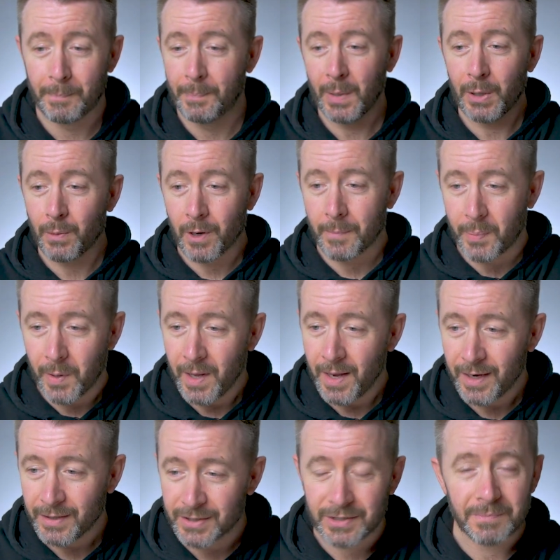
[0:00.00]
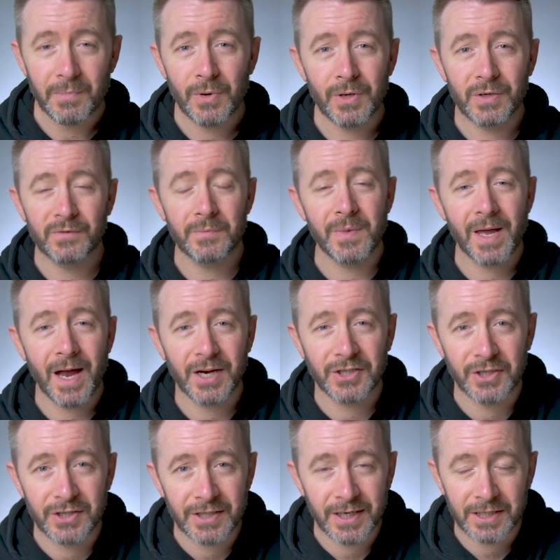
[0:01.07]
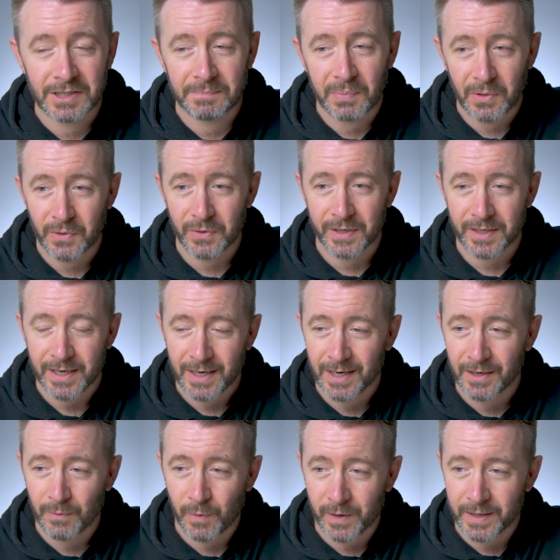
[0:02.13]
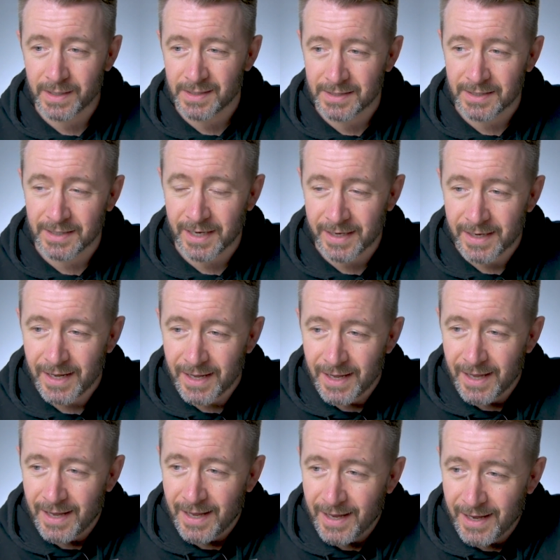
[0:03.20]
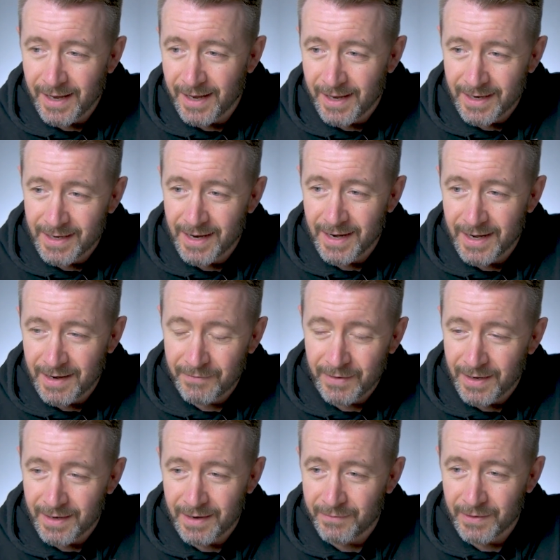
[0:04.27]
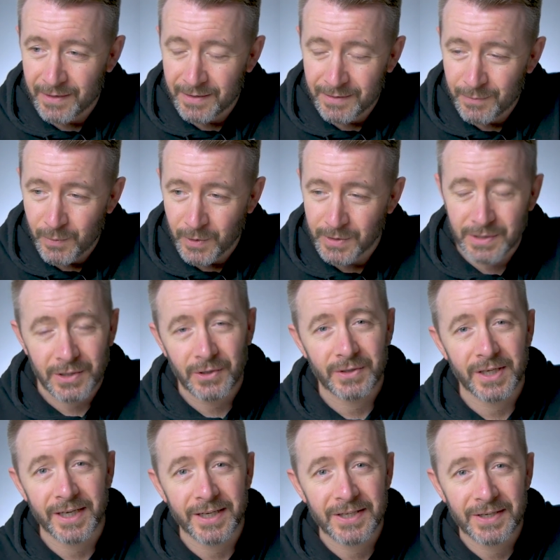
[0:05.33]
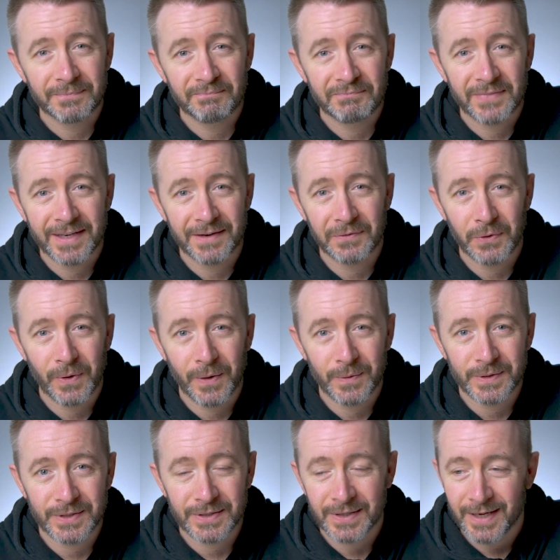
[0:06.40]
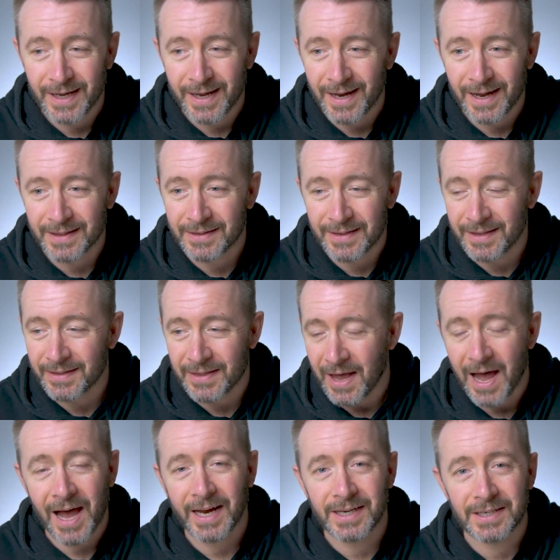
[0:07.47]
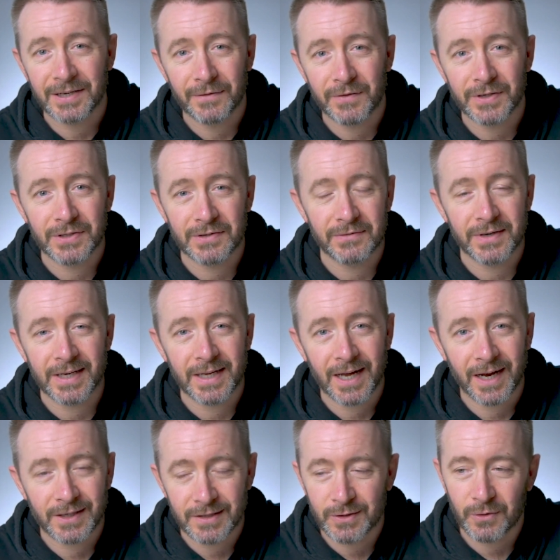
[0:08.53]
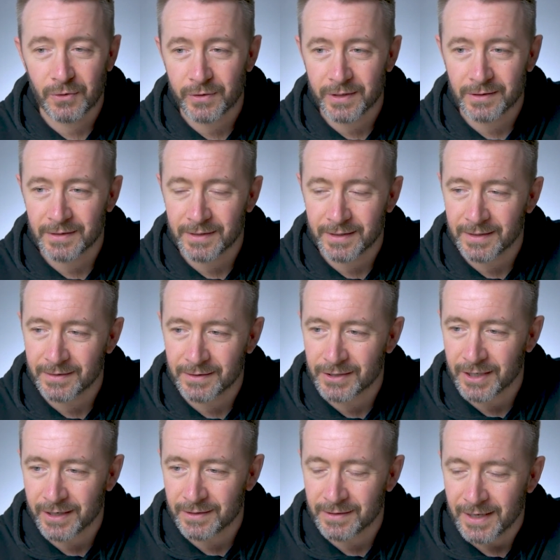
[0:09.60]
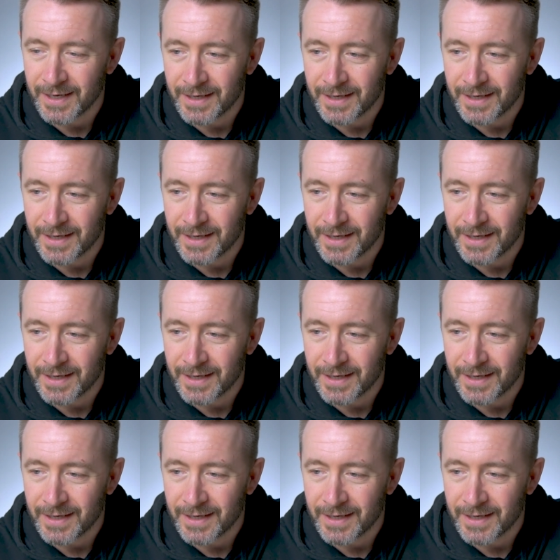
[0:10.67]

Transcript: blew up, just emerged from the ashes and exploded into what it is today. And I never, I never once looked at it, even though I was at the height of this three D C A D tutorial channel.